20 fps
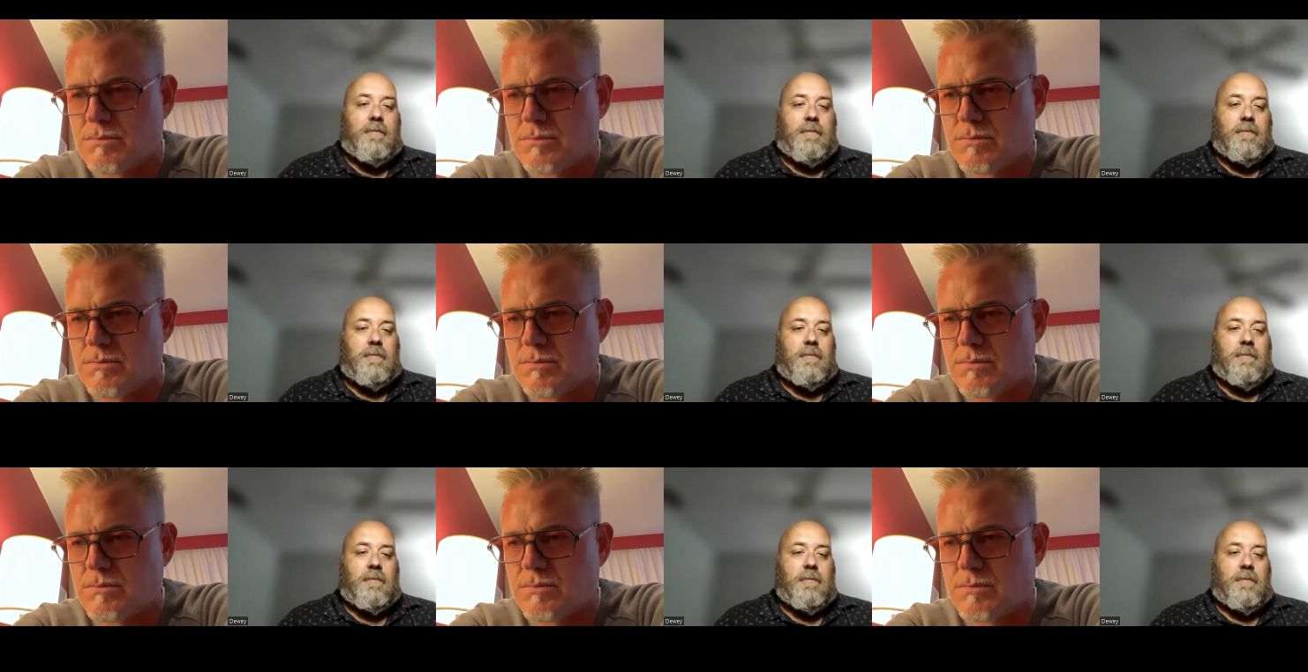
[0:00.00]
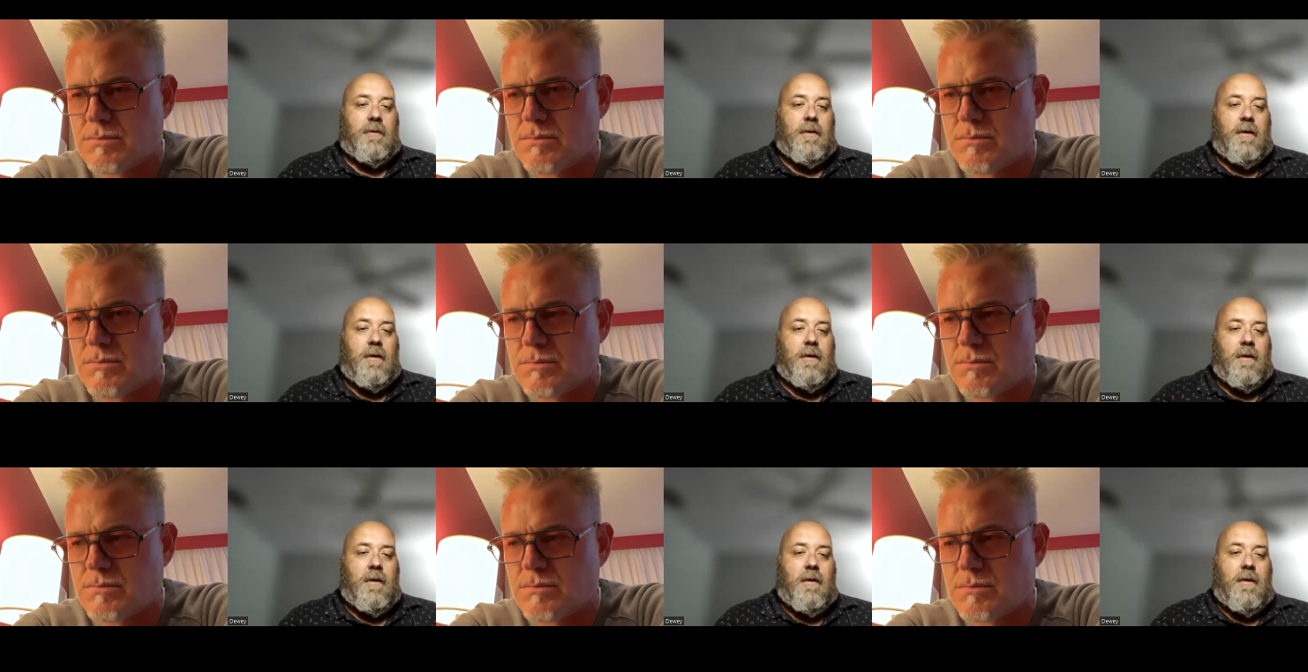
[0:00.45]

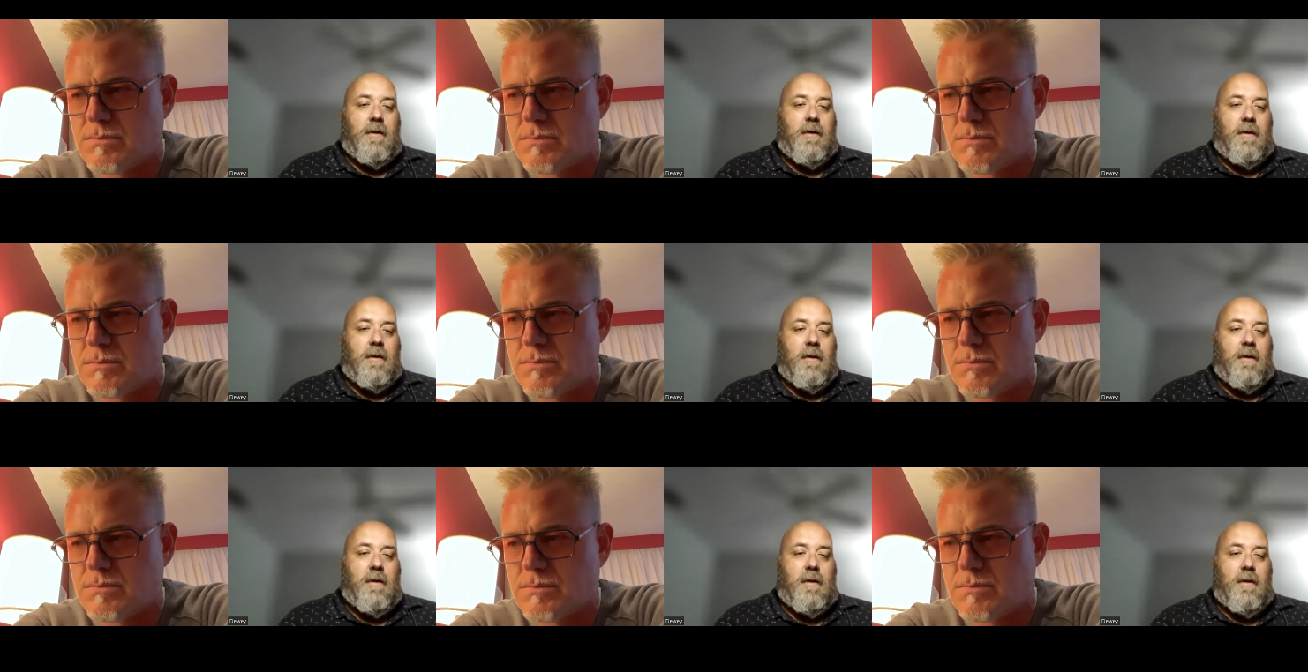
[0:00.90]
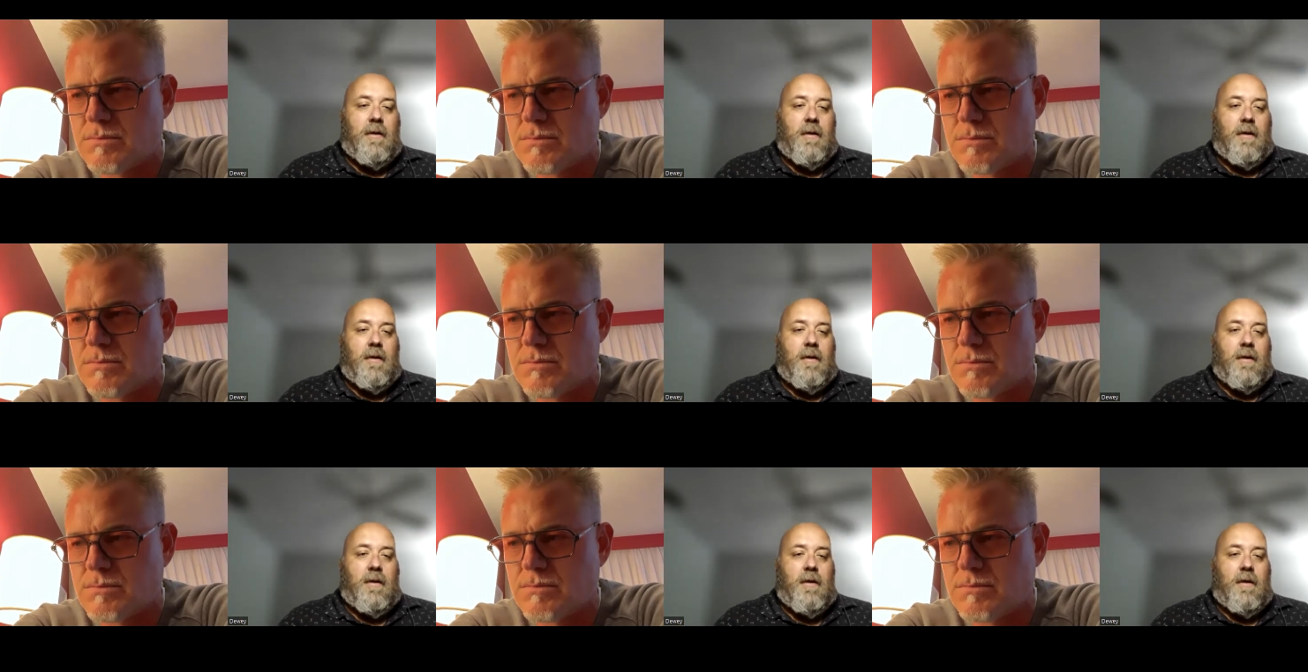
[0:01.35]

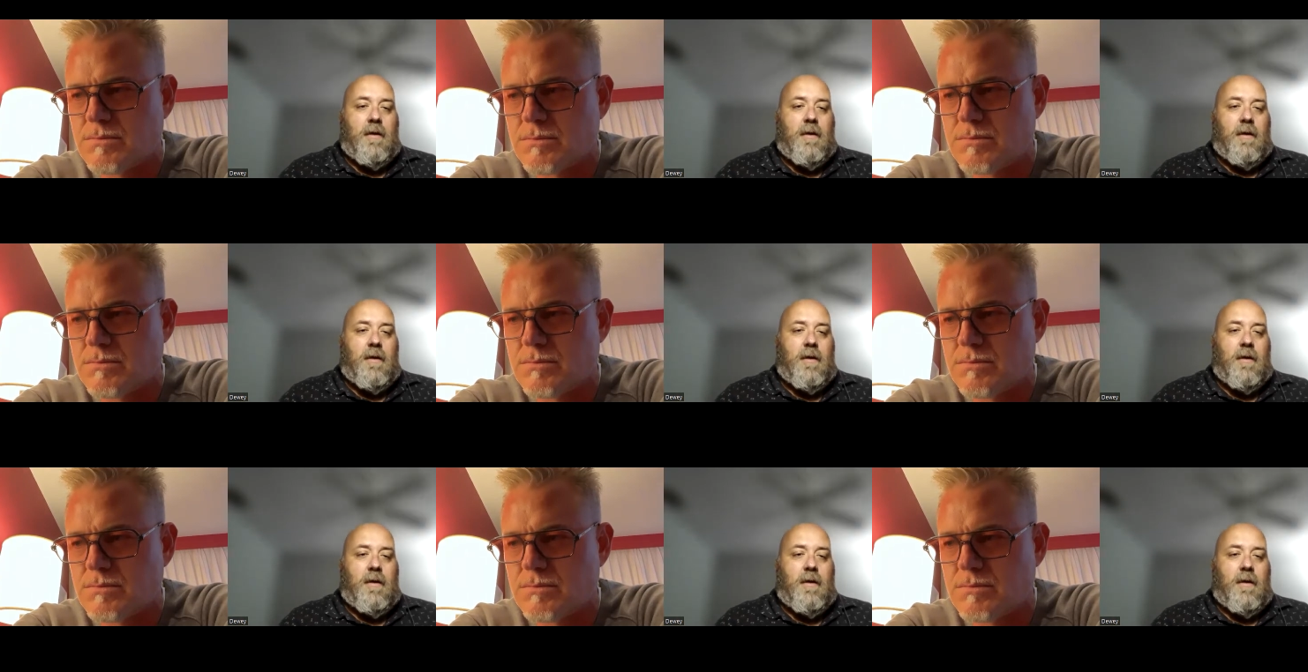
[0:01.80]
Nobody speaks.